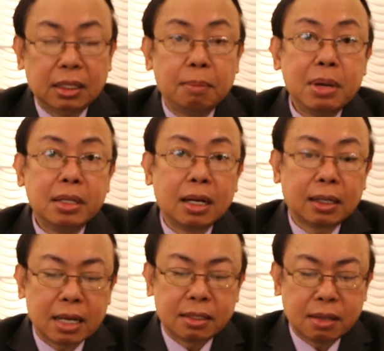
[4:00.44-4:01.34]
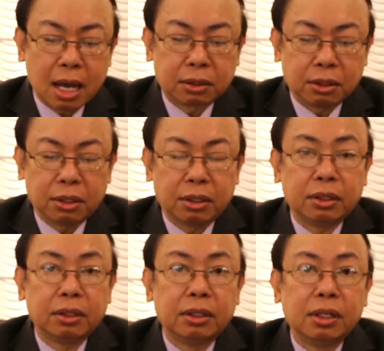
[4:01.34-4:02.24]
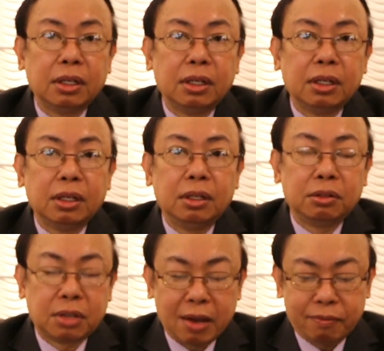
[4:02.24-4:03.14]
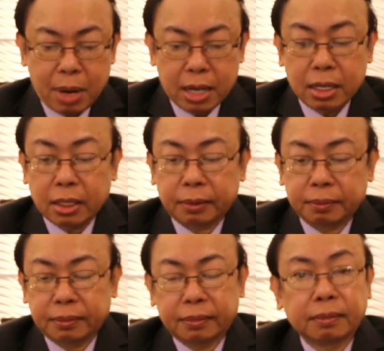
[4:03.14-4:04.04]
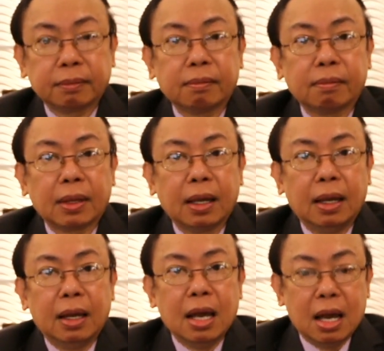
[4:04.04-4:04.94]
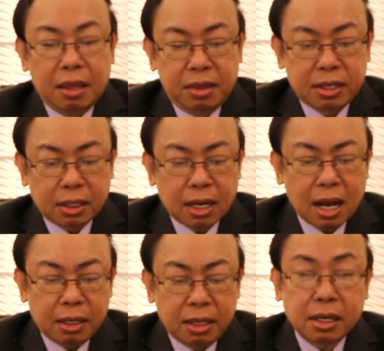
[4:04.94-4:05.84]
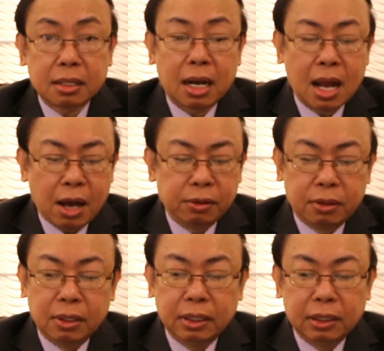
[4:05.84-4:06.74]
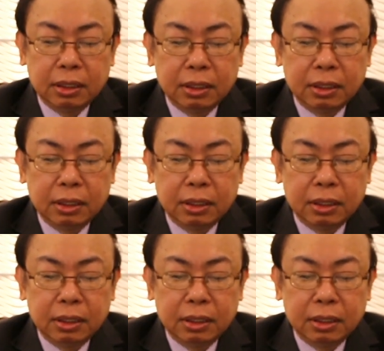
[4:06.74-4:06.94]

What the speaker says: the middle class sector to save money. This has allowed